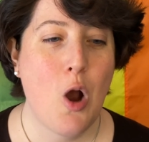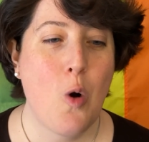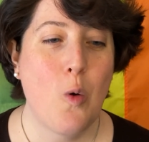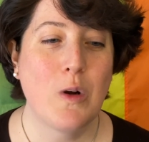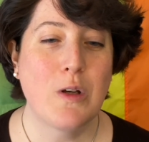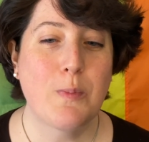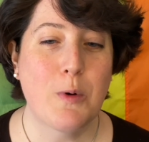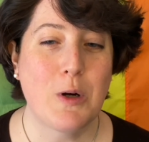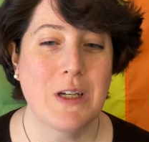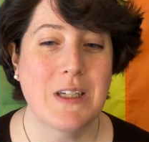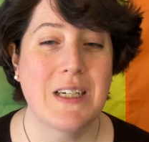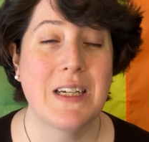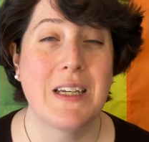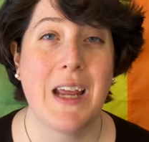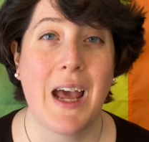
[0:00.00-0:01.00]
which
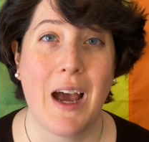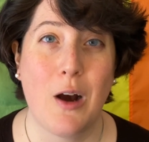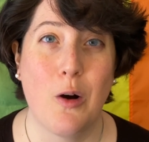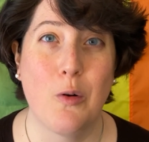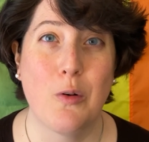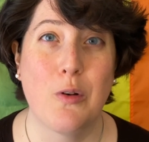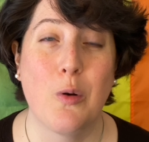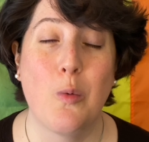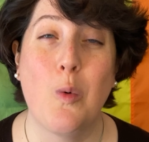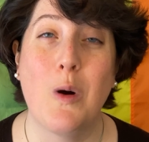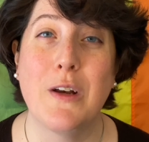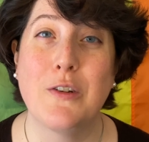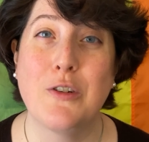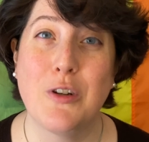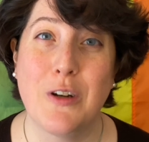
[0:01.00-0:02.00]
pointed out
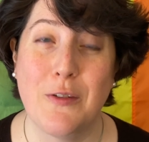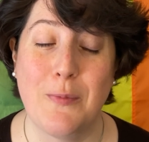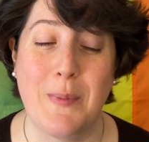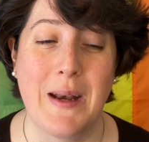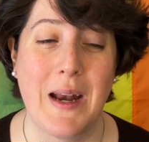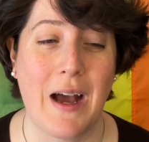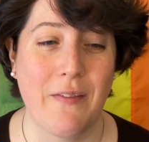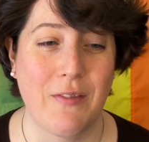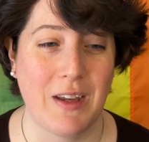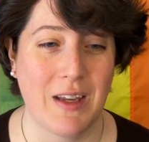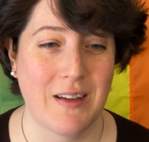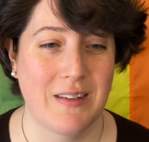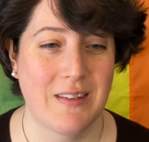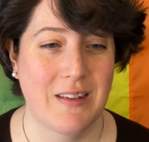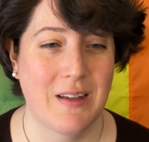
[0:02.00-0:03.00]
what should have been
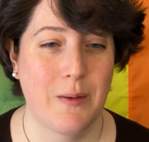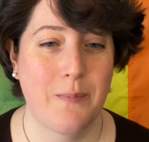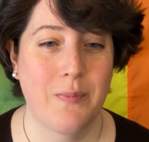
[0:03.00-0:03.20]
obvious.